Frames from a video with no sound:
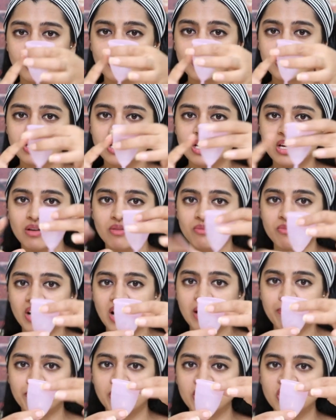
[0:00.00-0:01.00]
You see,
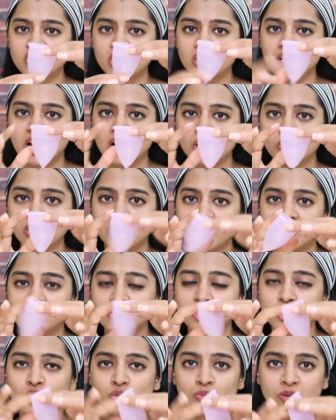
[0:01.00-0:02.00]
when I pinch it down,
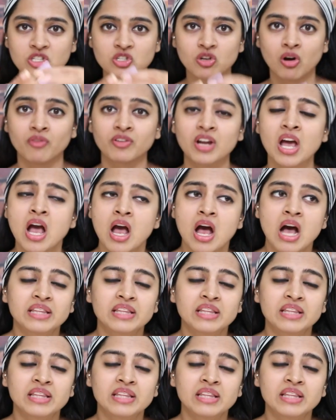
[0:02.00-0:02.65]
it's super soft.